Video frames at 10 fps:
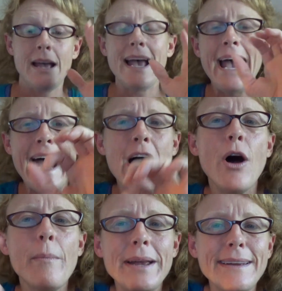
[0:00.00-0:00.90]

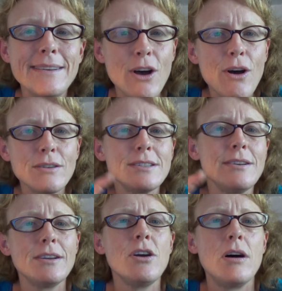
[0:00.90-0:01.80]
how many dogs
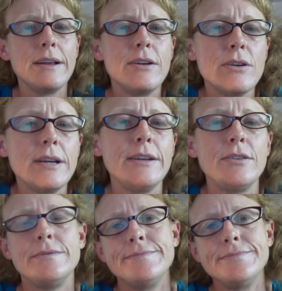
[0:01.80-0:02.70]
could have gone in her
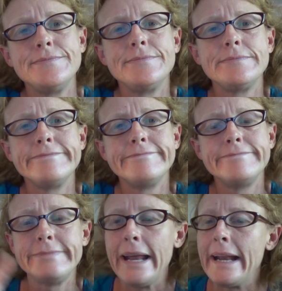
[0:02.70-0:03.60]
kennel,
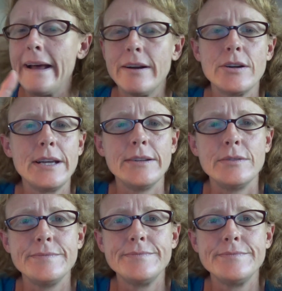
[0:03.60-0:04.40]
in and out of her kennel,